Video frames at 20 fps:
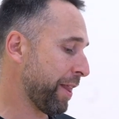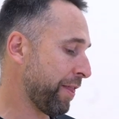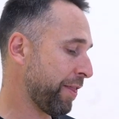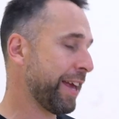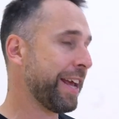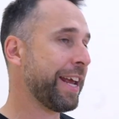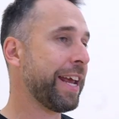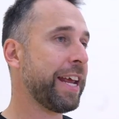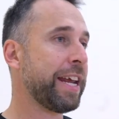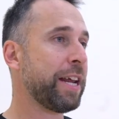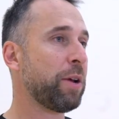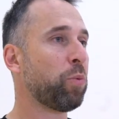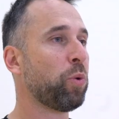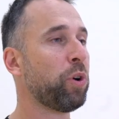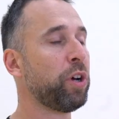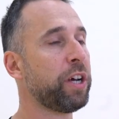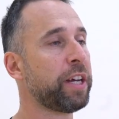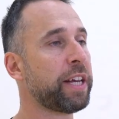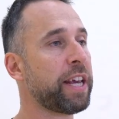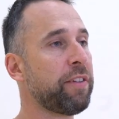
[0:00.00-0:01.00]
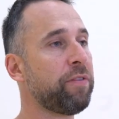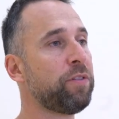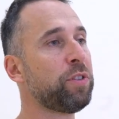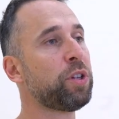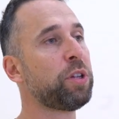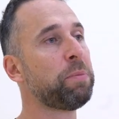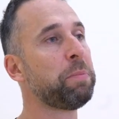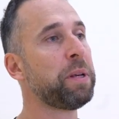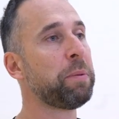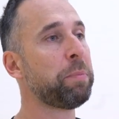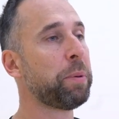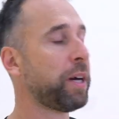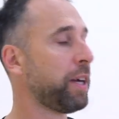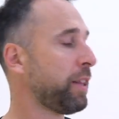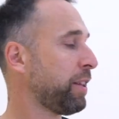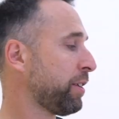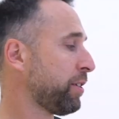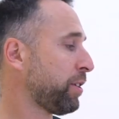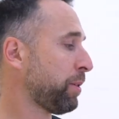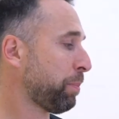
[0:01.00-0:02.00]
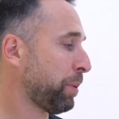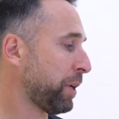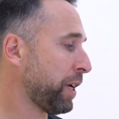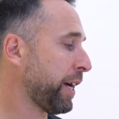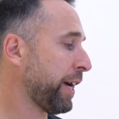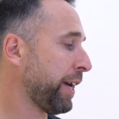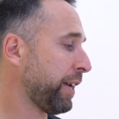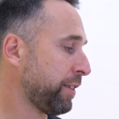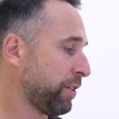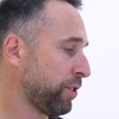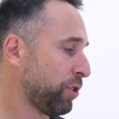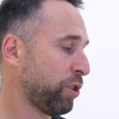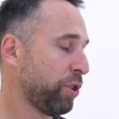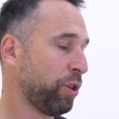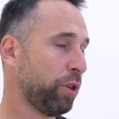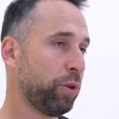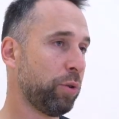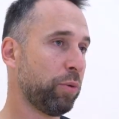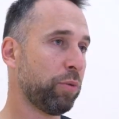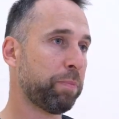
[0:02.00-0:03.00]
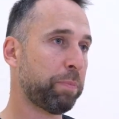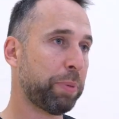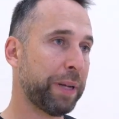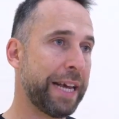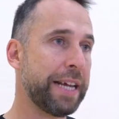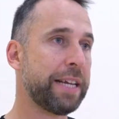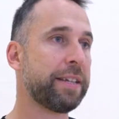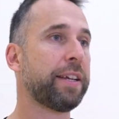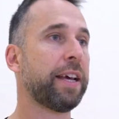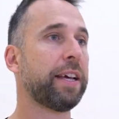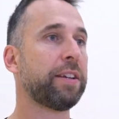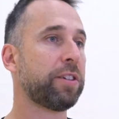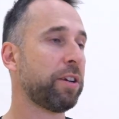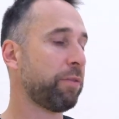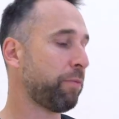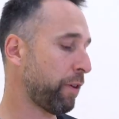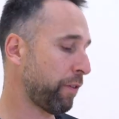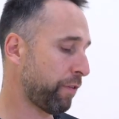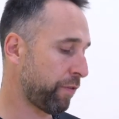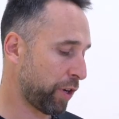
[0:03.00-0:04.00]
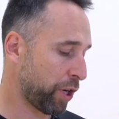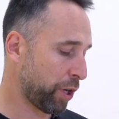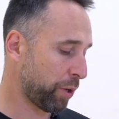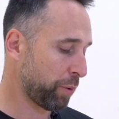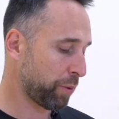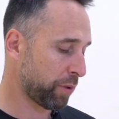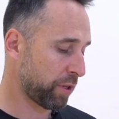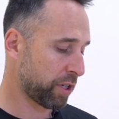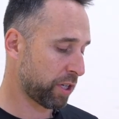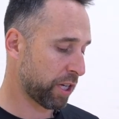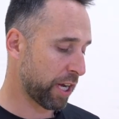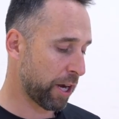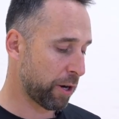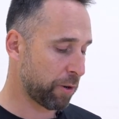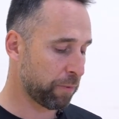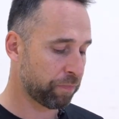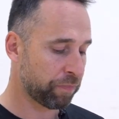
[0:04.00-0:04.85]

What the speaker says: they were given to me by the suppliers to playtest and review, so